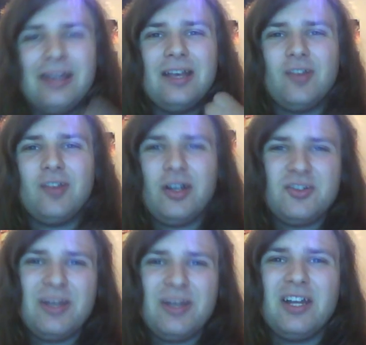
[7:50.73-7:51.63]
As long
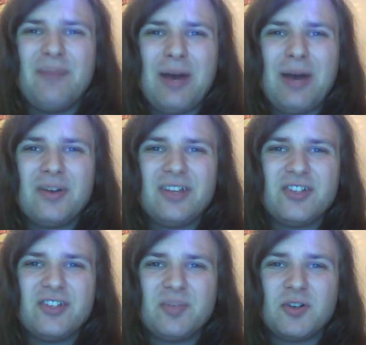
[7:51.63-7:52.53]
as you get enough power
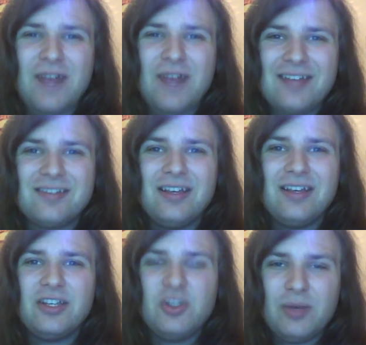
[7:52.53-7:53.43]
cells to progress,
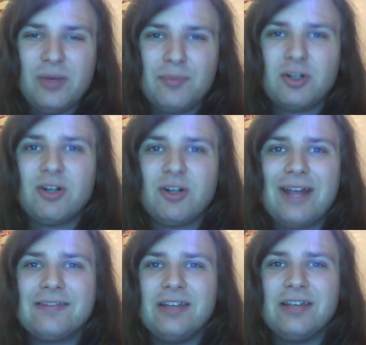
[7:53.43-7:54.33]
you can
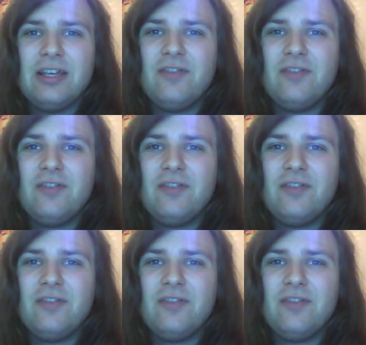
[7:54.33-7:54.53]
progress.